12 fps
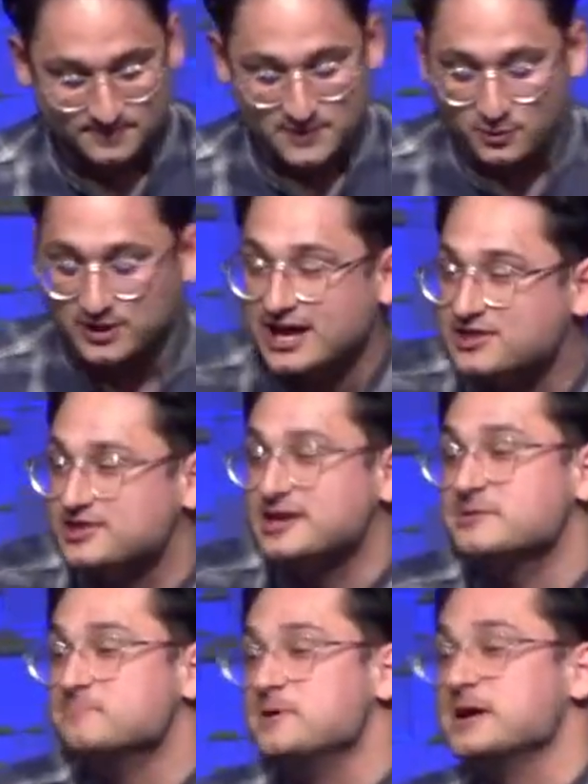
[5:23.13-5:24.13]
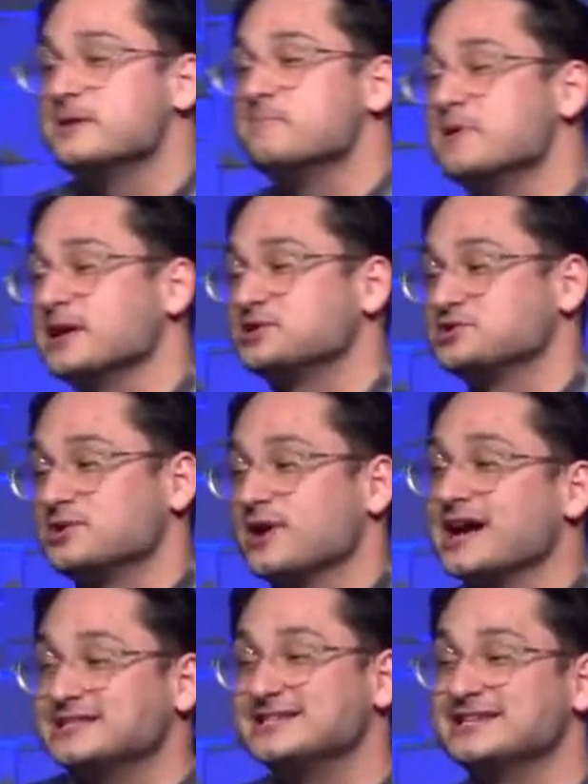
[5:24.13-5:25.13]
When I think big picture,
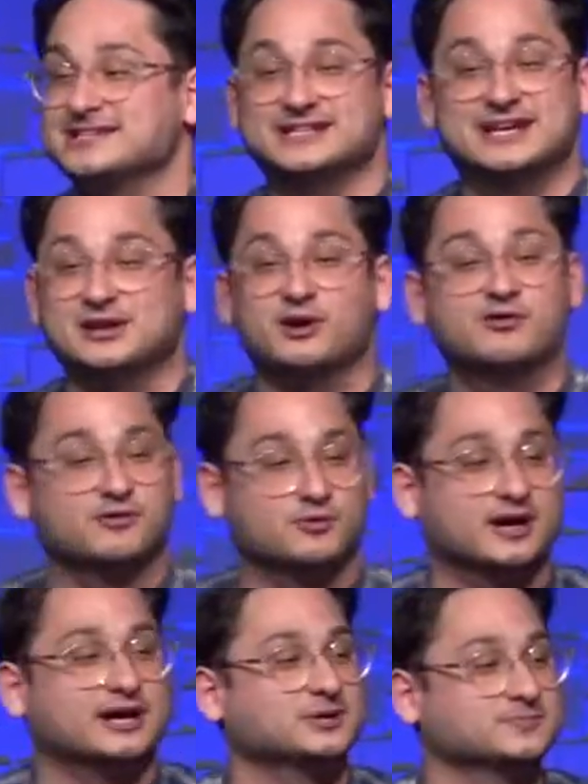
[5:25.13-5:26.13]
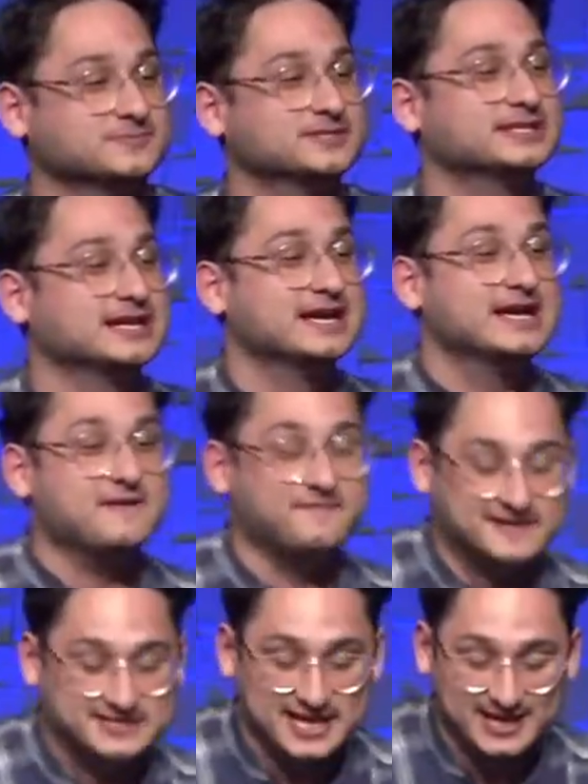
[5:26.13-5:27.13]
I tend to get overwhelmed if I
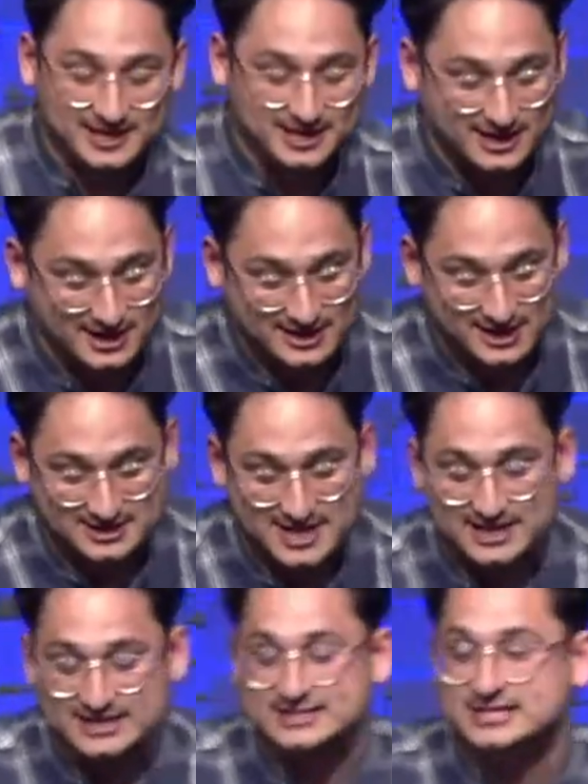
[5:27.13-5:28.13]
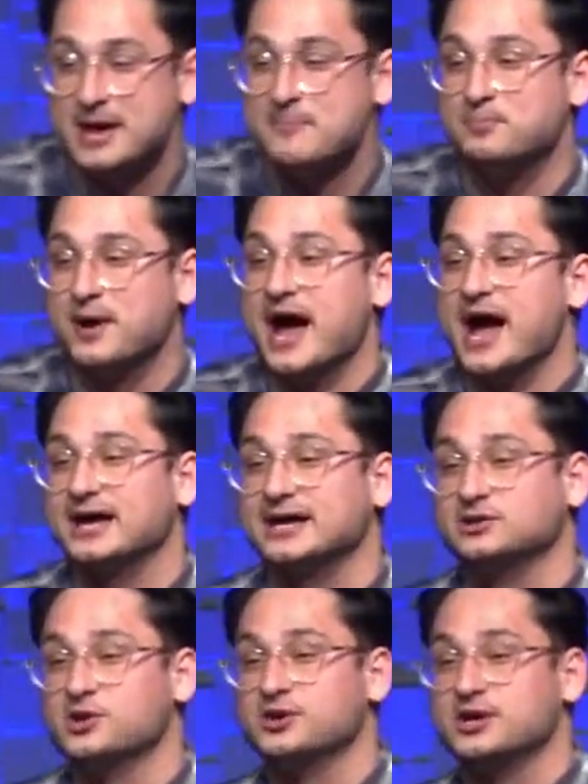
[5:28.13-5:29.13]
take a, a, take a step back
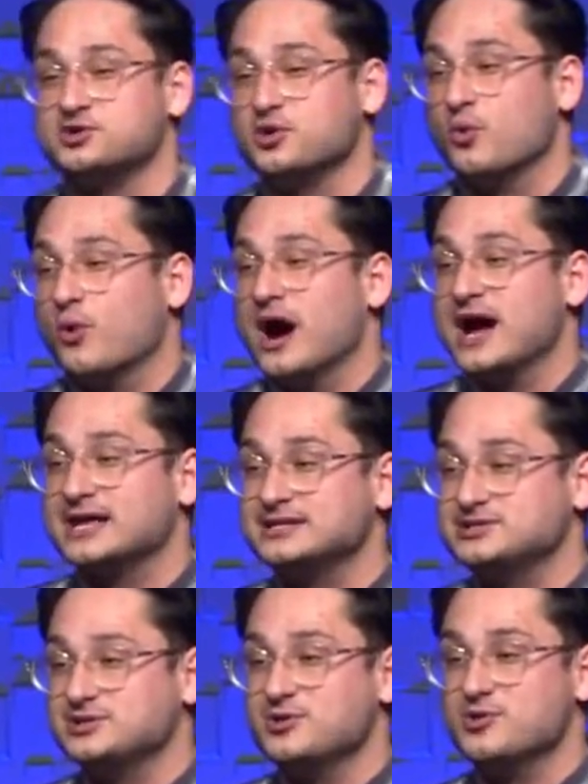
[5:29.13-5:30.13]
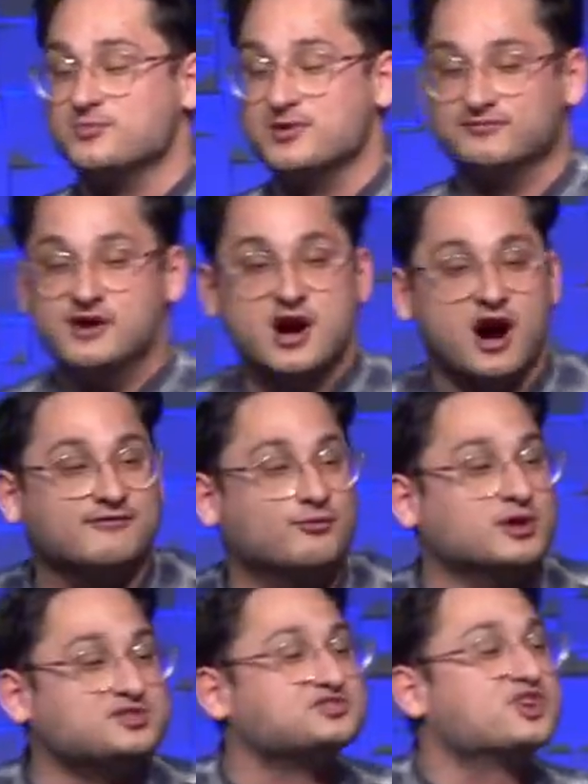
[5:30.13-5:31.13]
and look at the wide zoom of, of
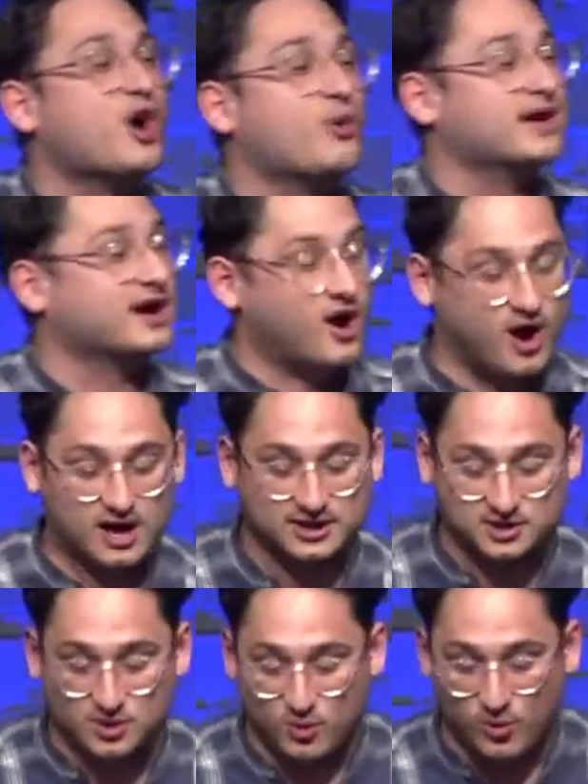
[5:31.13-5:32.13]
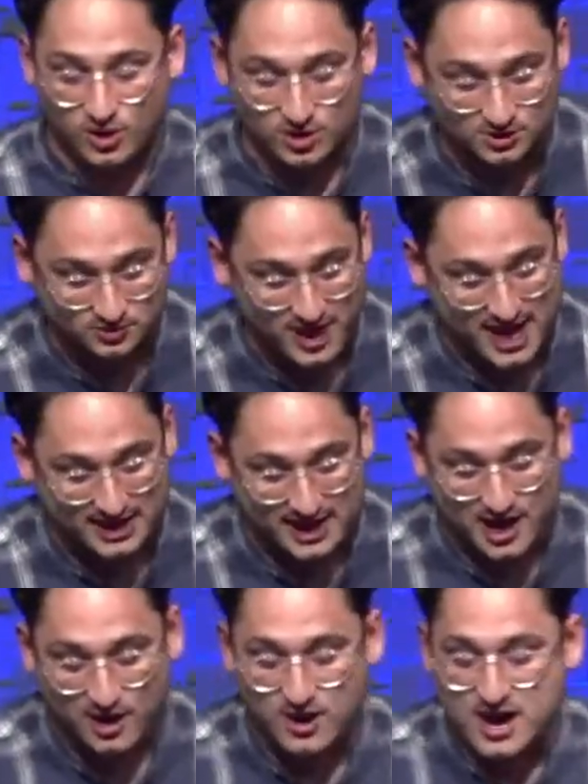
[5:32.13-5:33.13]
what's going on in the world right
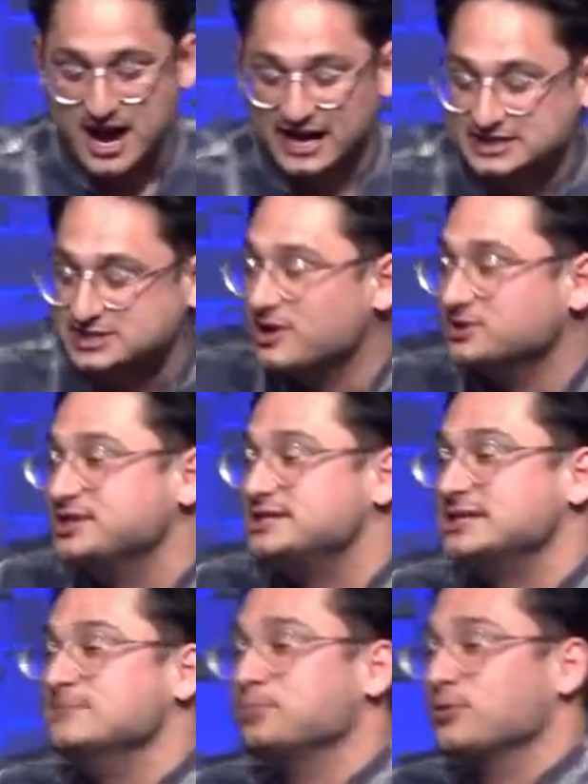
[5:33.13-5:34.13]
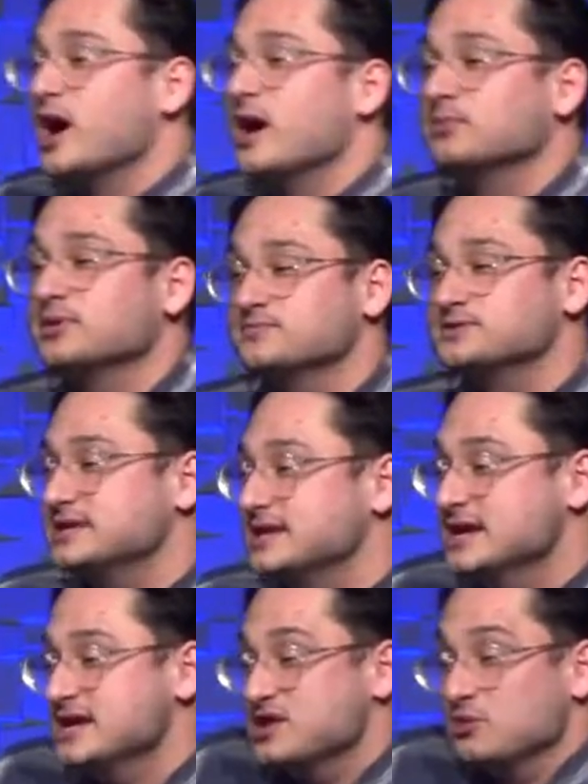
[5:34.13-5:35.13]
now, I start to see problems that,
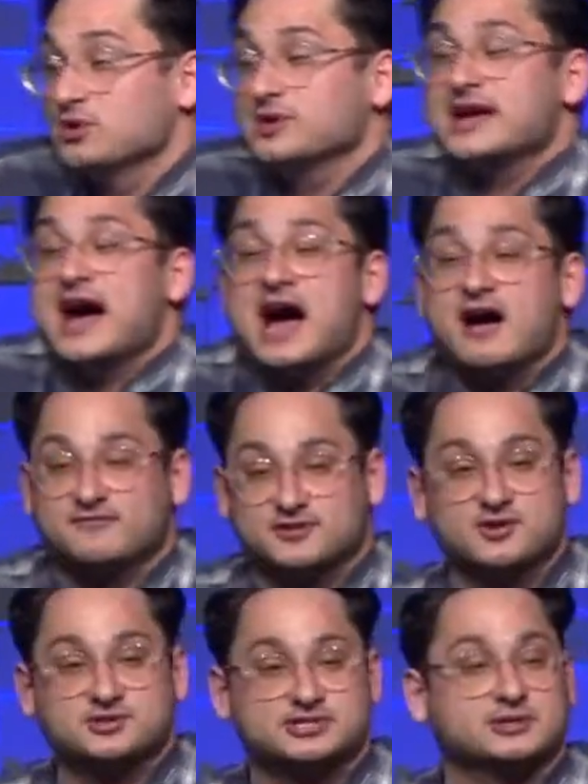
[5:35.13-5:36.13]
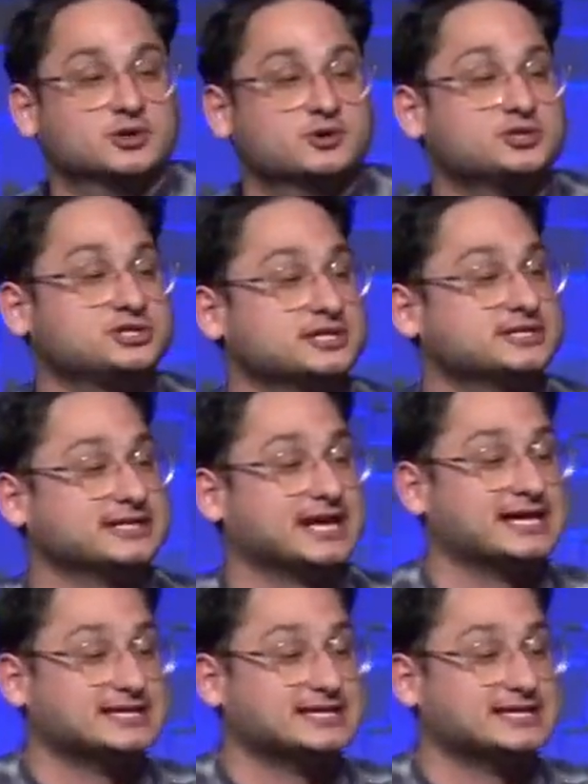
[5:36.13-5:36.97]
that really have no solutions, and I